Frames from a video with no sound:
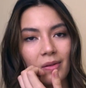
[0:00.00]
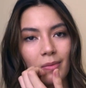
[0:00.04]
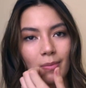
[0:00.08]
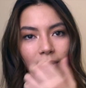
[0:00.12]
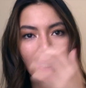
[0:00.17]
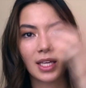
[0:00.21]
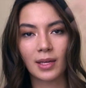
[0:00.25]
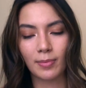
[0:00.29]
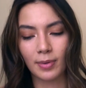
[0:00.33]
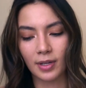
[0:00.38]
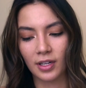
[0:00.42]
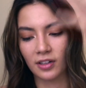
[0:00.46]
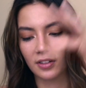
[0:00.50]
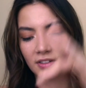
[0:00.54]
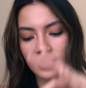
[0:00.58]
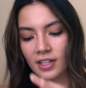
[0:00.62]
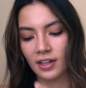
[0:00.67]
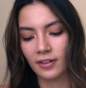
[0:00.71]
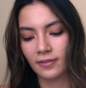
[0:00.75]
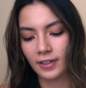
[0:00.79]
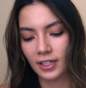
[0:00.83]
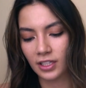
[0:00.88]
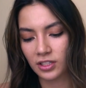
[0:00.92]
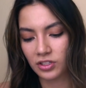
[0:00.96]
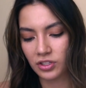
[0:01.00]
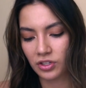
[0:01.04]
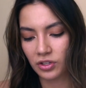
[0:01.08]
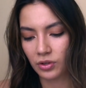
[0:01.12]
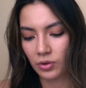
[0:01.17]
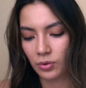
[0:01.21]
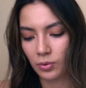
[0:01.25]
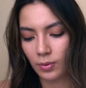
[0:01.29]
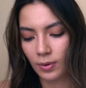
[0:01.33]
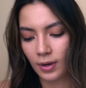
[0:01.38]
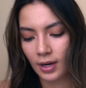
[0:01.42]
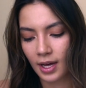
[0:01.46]
keeping yourself like
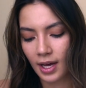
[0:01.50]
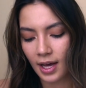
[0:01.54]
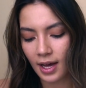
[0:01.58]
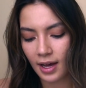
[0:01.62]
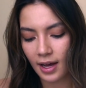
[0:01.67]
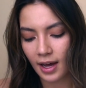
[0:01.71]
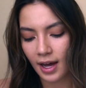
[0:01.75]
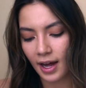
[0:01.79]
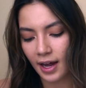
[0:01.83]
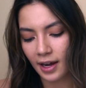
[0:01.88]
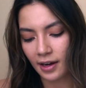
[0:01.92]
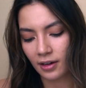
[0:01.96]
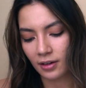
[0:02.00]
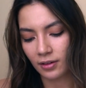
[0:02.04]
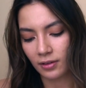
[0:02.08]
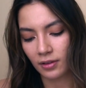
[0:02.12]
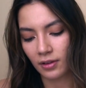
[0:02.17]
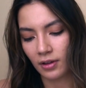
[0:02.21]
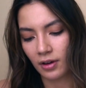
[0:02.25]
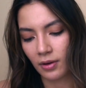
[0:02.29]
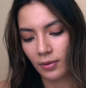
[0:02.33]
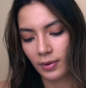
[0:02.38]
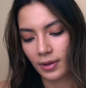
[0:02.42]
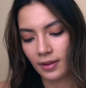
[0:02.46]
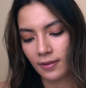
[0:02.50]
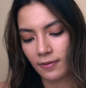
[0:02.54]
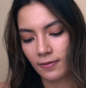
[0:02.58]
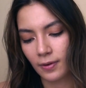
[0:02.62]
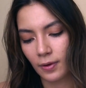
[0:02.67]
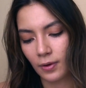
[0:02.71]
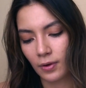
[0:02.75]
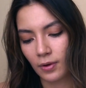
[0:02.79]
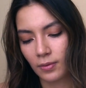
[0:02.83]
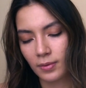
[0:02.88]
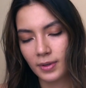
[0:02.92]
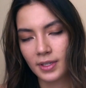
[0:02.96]
too high or low in the
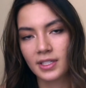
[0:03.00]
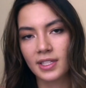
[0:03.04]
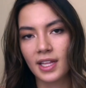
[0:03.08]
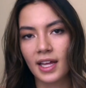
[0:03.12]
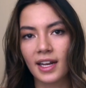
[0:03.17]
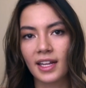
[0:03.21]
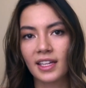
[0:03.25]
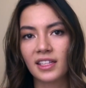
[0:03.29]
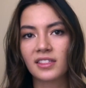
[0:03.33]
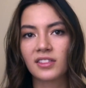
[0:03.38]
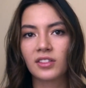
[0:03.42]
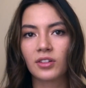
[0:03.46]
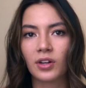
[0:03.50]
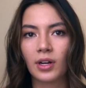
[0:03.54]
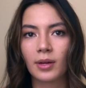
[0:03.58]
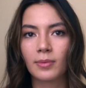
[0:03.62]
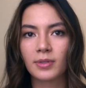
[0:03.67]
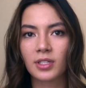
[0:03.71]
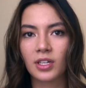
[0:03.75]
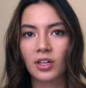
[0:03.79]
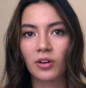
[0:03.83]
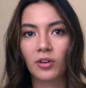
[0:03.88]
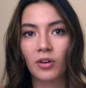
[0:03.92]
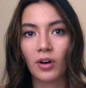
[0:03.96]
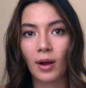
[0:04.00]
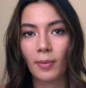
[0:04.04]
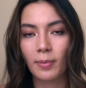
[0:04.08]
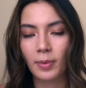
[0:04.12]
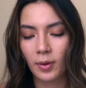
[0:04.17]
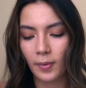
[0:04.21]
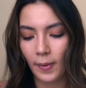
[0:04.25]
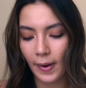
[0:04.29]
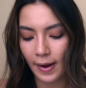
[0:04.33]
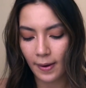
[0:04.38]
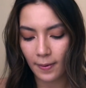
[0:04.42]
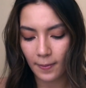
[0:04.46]
photo, because then Instagram's going to crop
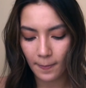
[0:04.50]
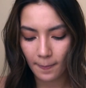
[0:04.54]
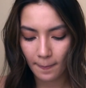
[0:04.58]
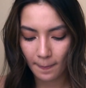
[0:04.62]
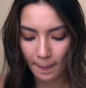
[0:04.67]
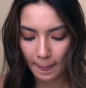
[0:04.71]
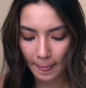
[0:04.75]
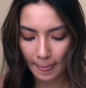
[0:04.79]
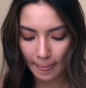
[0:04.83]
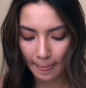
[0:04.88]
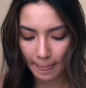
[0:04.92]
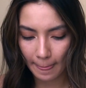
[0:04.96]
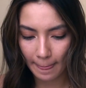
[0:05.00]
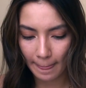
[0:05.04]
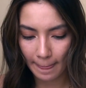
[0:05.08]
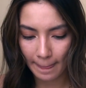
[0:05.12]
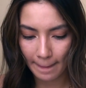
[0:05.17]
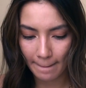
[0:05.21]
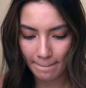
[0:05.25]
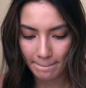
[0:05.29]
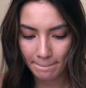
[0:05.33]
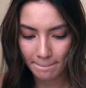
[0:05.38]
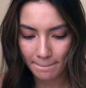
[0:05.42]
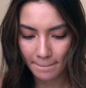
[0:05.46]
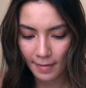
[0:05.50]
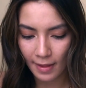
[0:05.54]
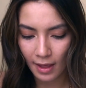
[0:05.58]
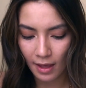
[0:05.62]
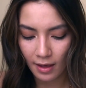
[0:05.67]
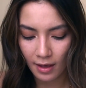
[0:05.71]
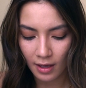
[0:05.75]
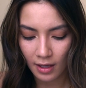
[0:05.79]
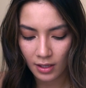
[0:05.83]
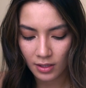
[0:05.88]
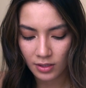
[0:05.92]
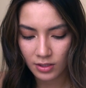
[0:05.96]
you out.
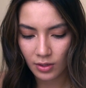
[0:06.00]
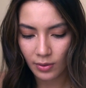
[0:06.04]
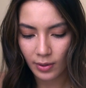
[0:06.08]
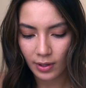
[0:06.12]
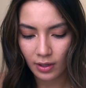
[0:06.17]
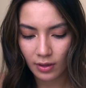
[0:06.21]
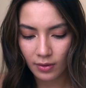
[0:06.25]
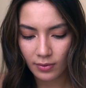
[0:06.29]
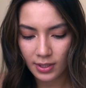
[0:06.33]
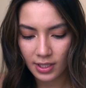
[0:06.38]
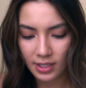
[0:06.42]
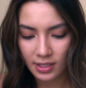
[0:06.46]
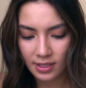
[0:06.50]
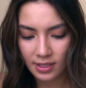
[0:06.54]
So I'll go into